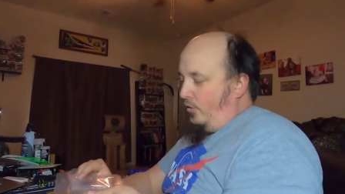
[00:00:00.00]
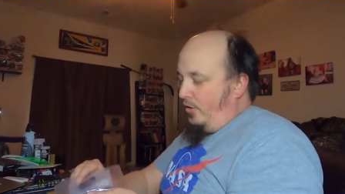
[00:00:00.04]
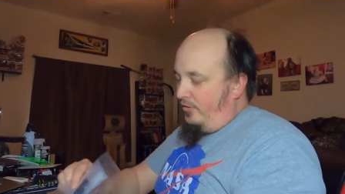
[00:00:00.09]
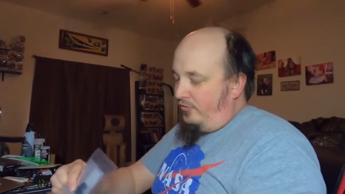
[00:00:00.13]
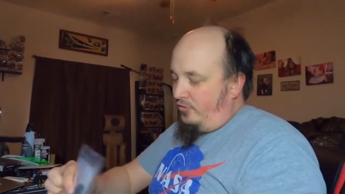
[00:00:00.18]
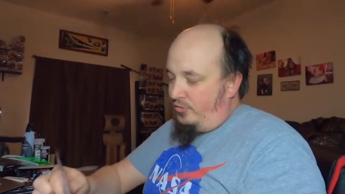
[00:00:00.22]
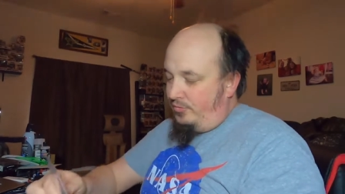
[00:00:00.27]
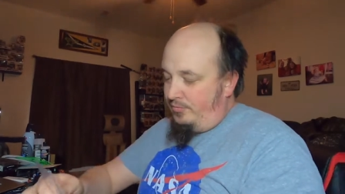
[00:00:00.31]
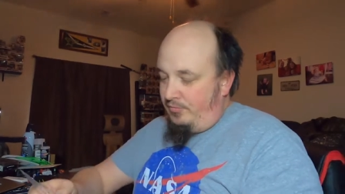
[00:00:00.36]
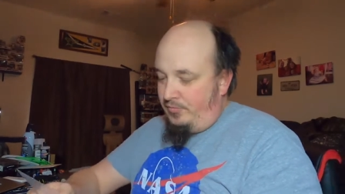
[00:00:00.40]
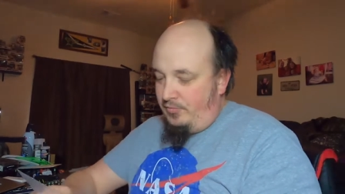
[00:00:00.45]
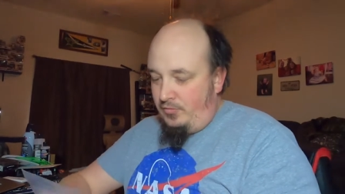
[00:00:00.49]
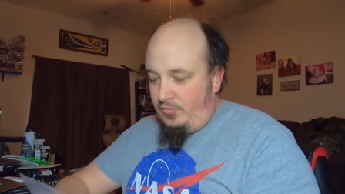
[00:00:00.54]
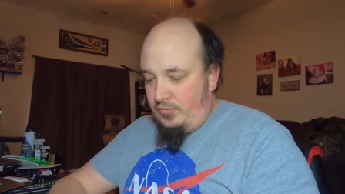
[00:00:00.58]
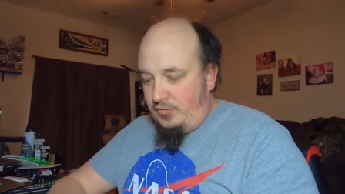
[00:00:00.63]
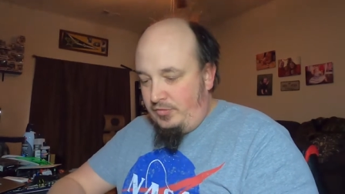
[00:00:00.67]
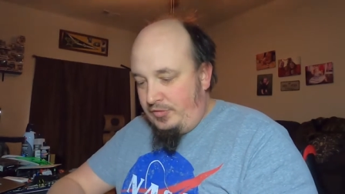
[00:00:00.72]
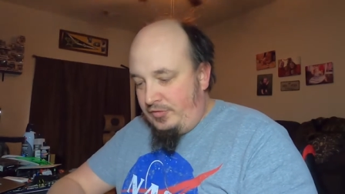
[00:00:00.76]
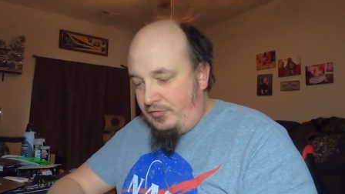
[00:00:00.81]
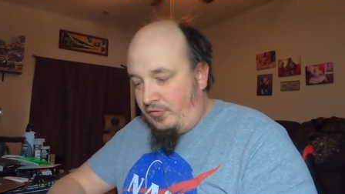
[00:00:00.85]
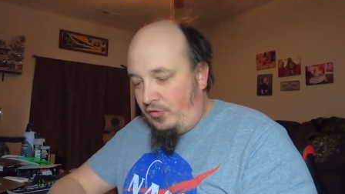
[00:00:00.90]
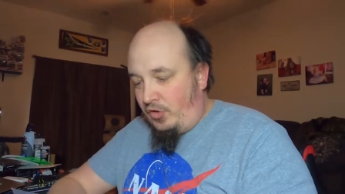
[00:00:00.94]
four of them.
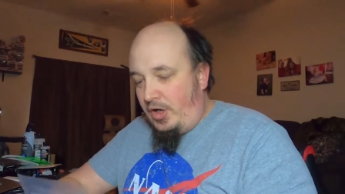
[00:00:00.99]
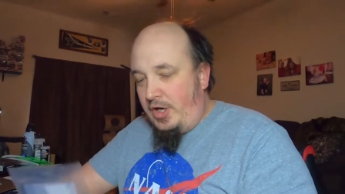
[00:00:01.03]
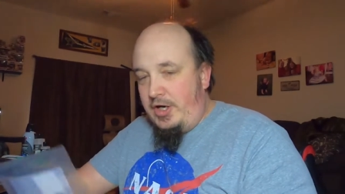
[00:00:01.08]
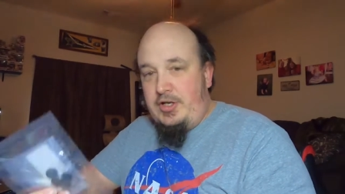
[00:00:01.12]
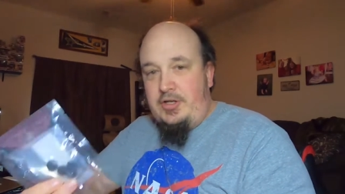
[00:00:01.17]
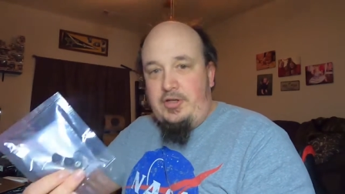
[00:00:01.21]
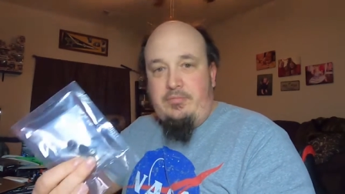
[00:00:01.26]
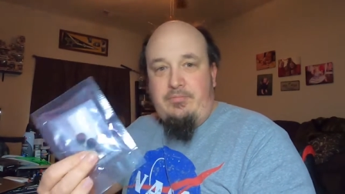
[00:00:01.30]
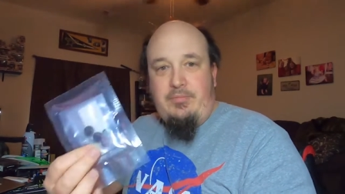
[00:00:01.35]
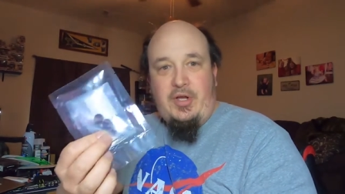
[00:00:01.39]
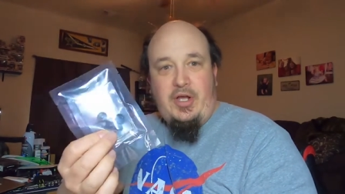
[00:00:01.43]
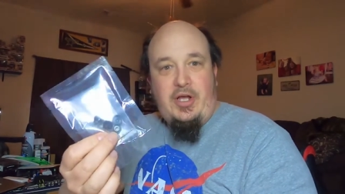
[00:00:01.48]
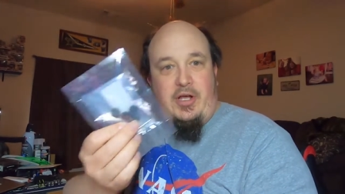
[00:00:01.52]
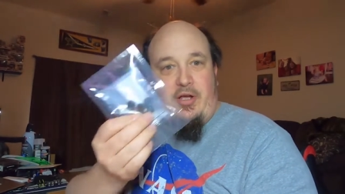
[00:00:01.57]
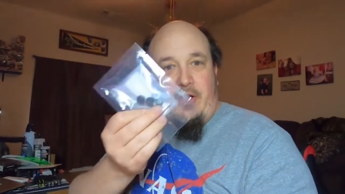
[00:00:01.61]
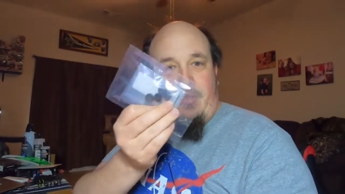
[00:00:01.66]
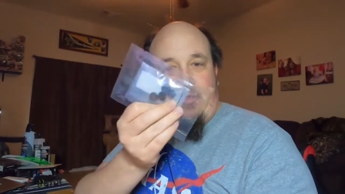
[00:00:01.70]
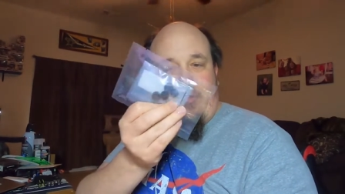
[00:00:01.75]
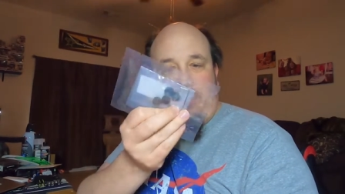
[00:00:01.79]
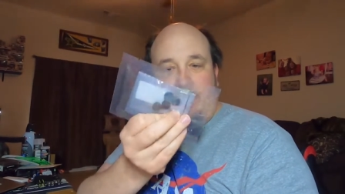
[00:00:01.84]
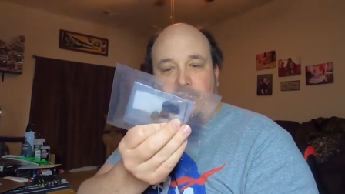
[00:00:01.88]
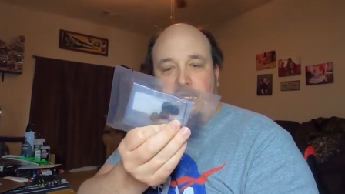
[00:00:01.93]
It's a variety
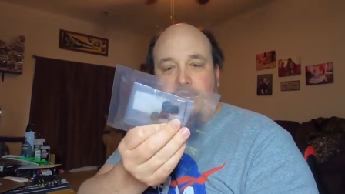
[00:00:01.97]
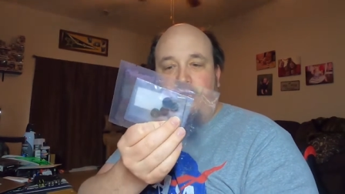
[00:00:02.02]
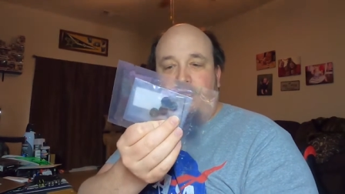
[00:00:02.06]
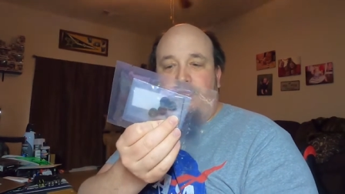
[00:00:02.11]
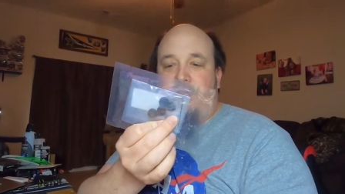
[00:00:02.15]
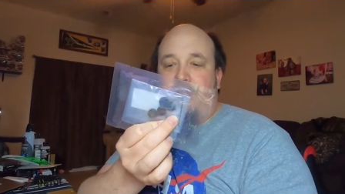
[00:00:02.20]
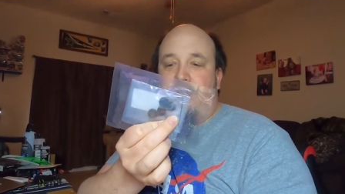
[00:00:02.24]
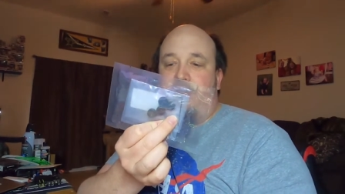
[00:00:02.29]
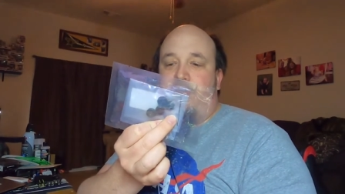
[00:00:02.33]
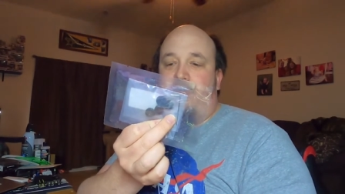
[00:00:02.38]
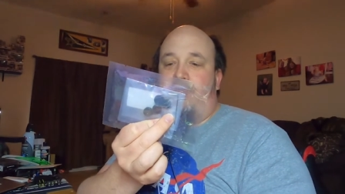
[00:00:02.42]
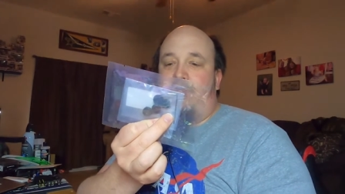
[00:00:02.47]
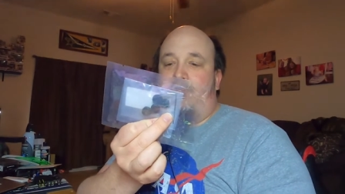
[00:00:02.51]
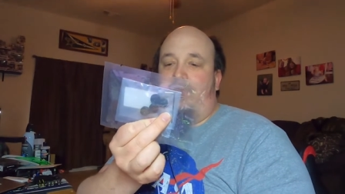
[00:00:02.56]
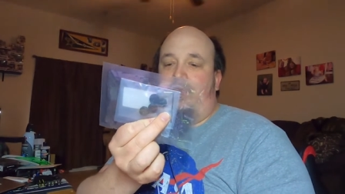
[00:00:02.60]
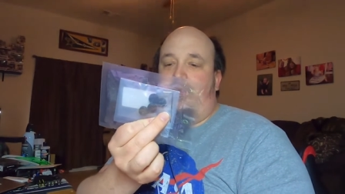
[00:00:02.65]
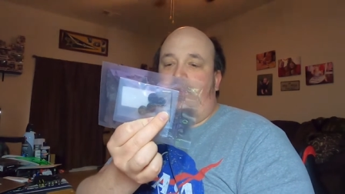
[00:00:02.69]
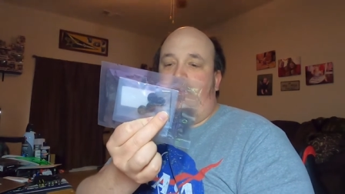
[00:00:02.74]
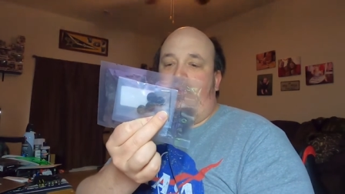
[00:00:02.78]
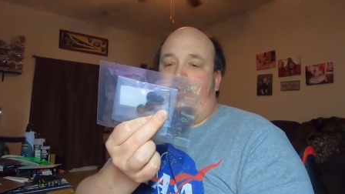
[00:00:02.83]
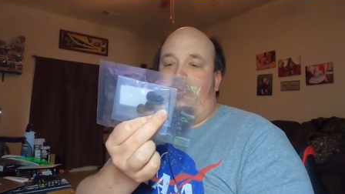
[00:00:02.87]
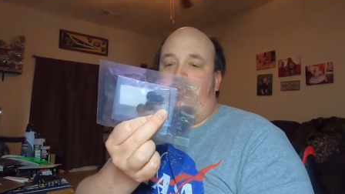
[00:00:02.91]
pack of gears.